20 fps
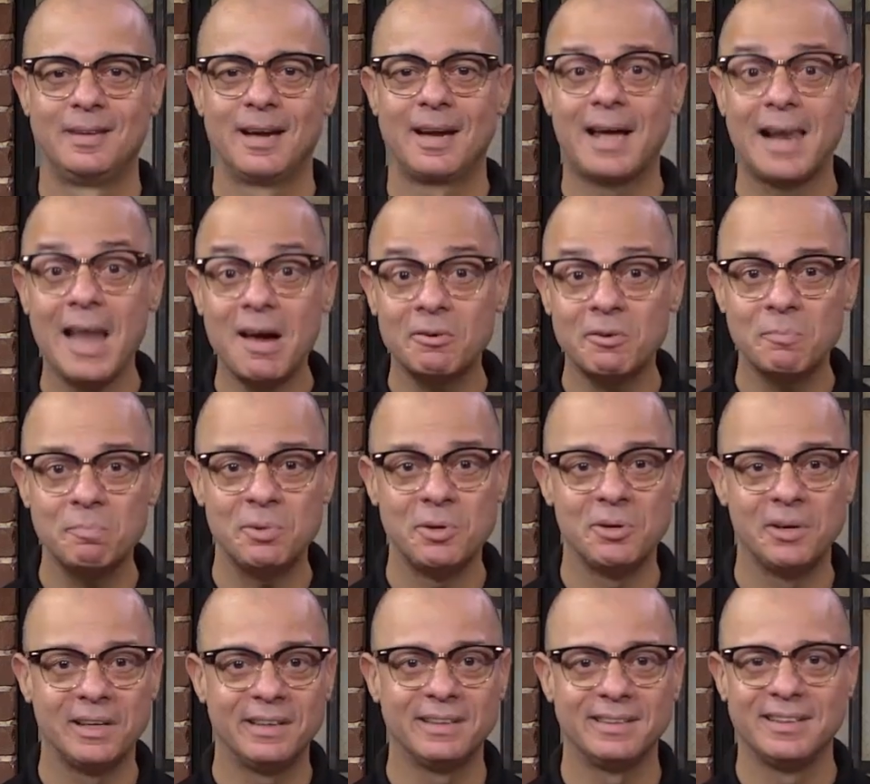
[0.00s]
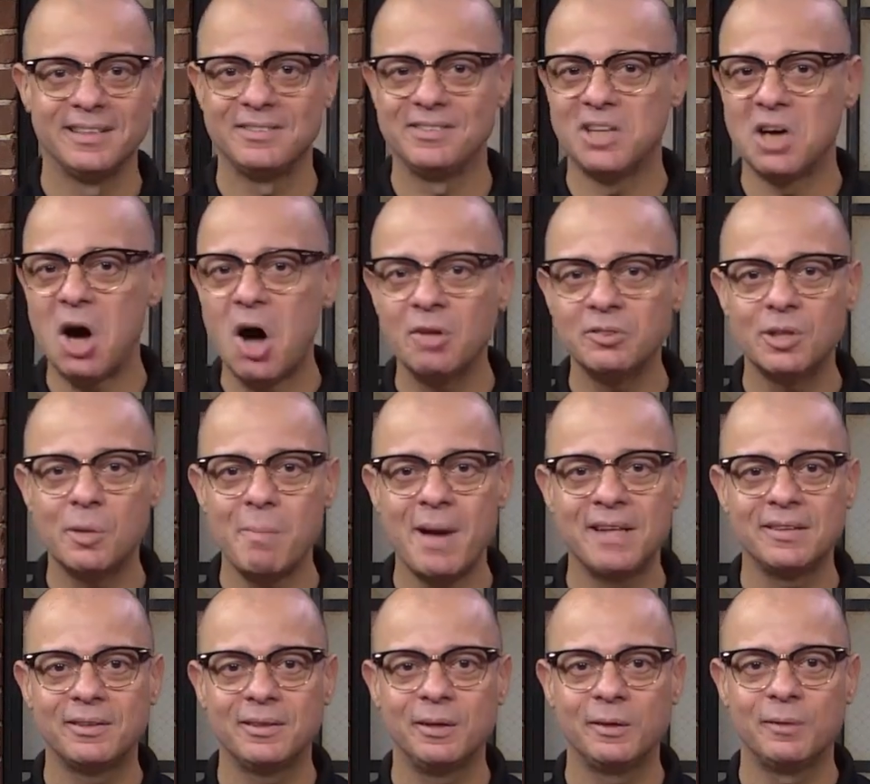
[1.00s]
Cloud computing is the
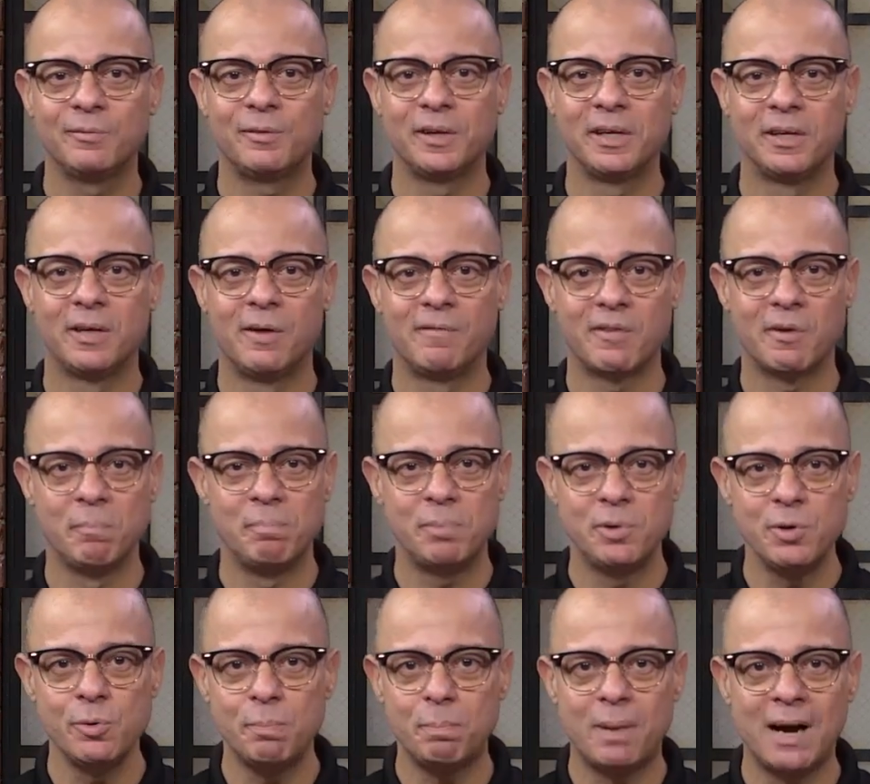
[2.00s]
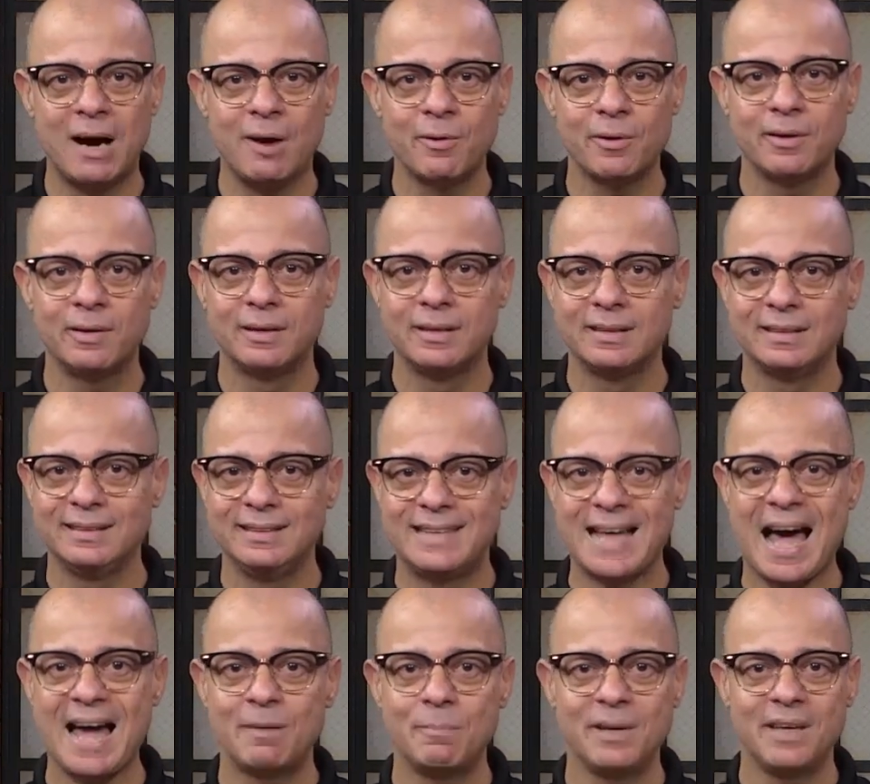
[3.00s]
on-demand delivery of compute power,
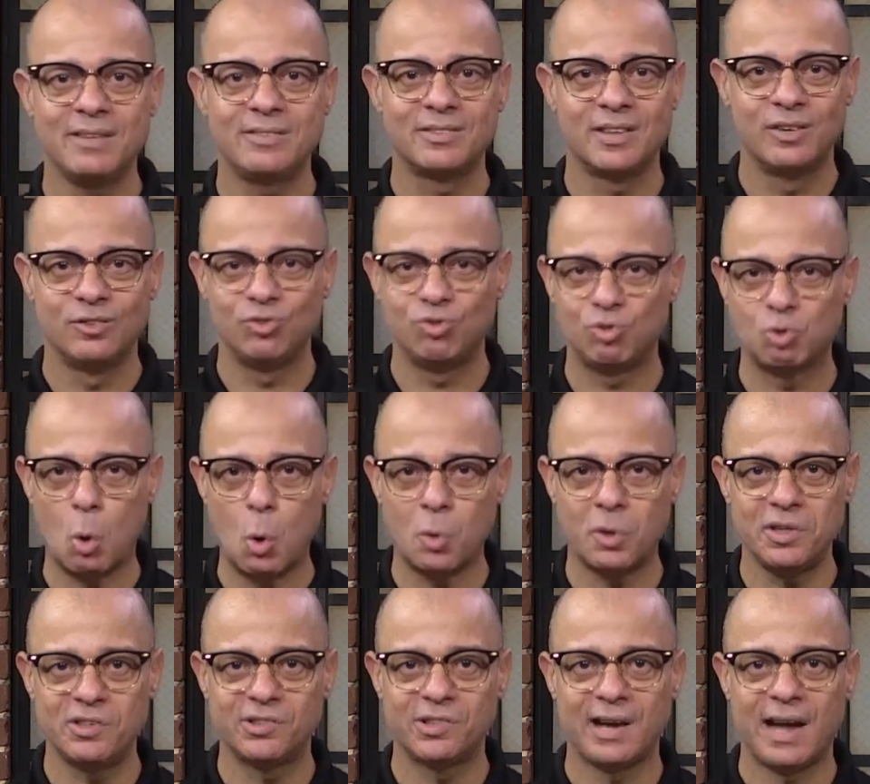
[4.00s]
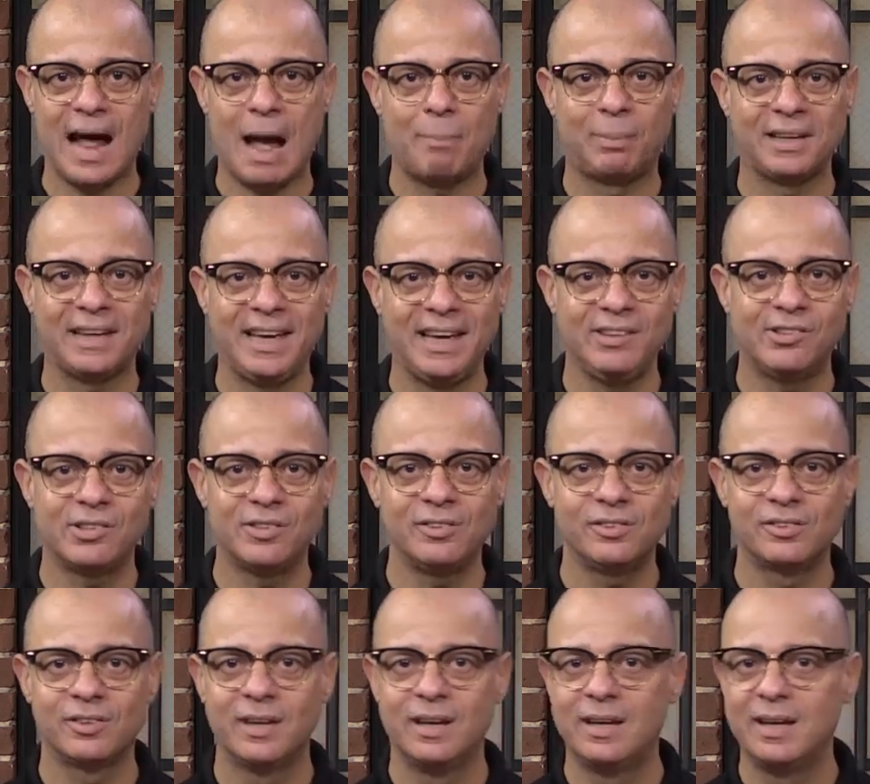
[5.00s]
database, storage,
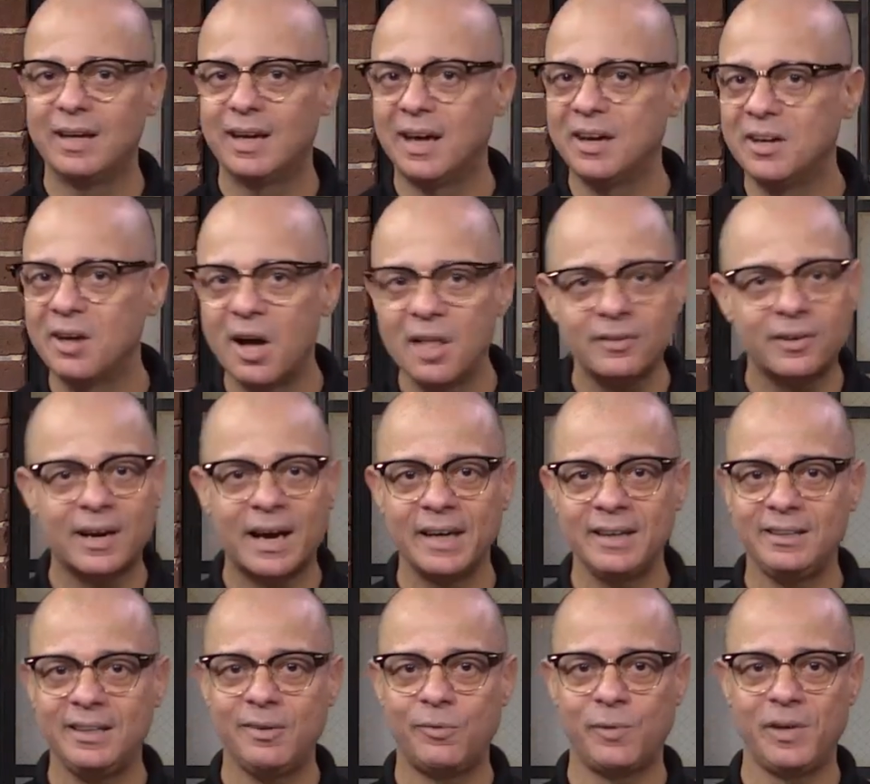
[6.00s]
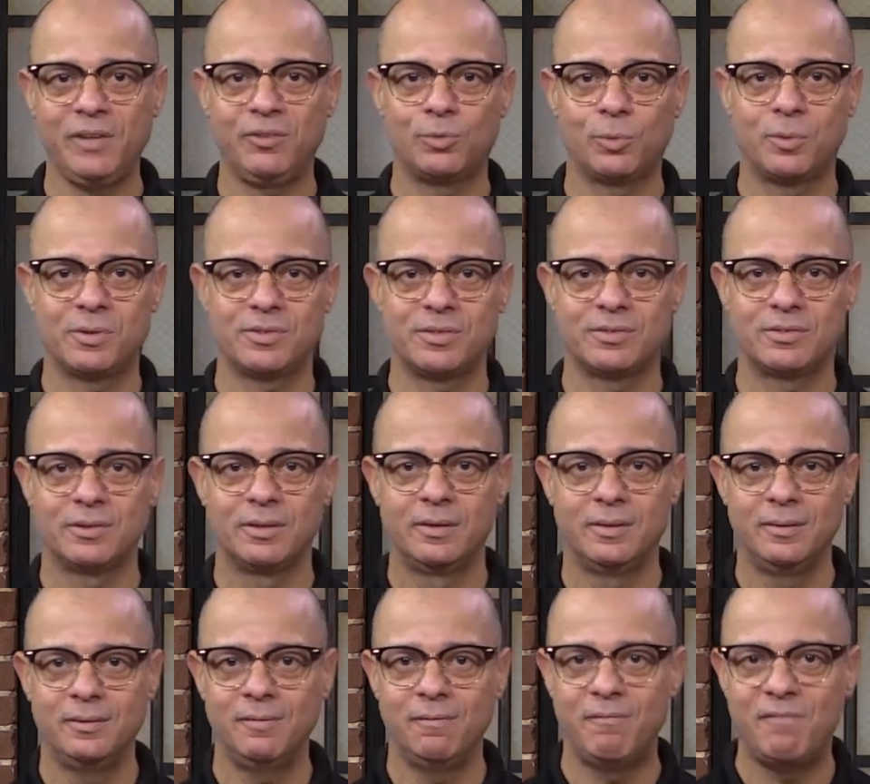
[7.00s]
applications, and other IT resources
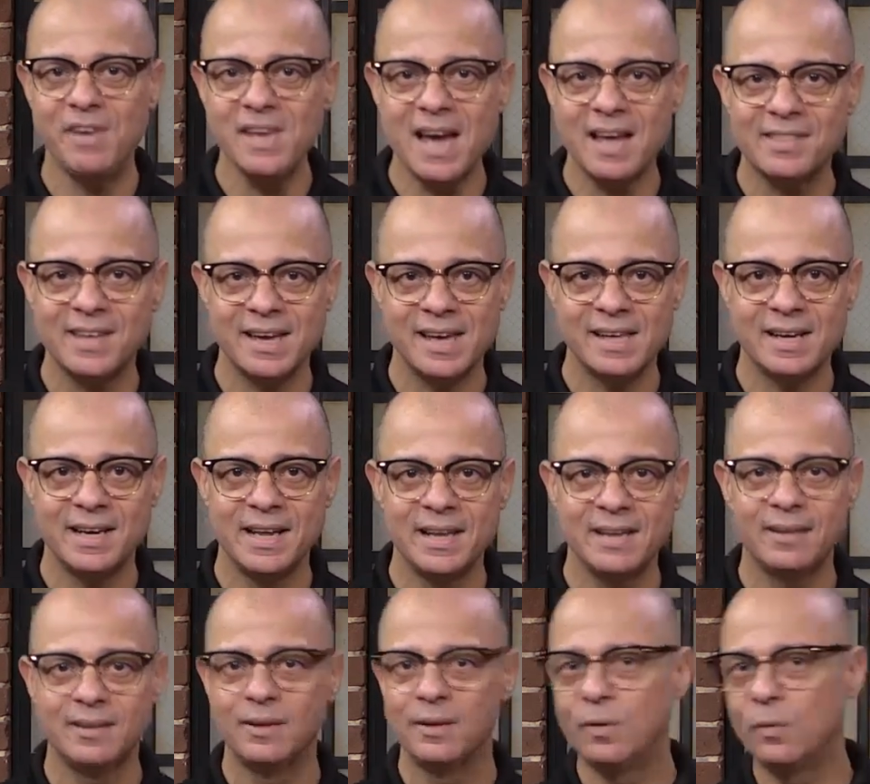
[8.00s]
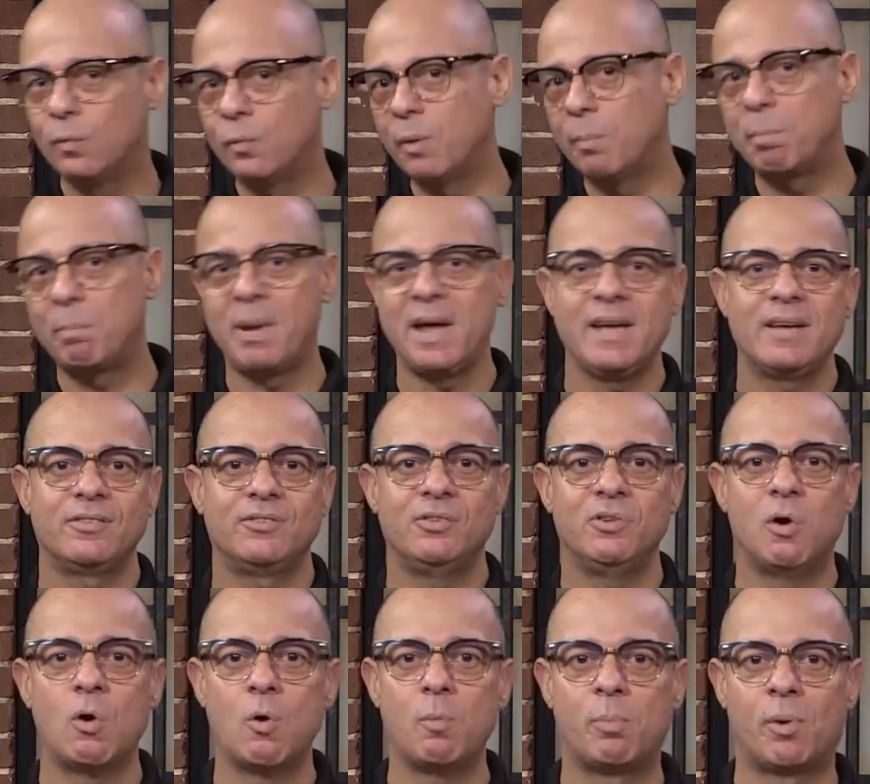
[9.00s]
via the internet with
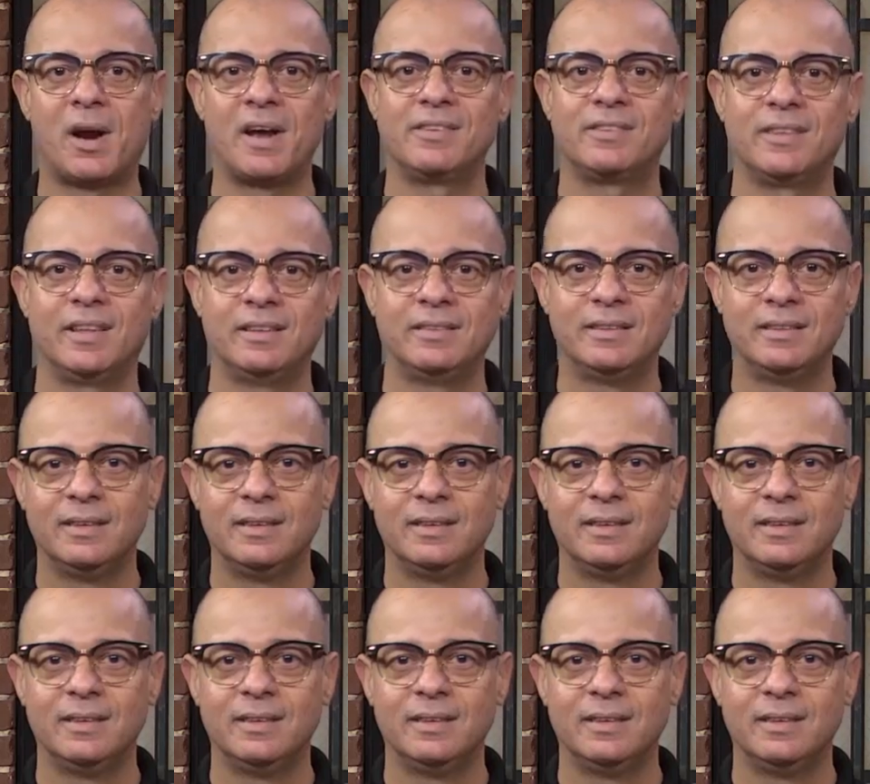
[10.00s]
pay-as-you-go pricing.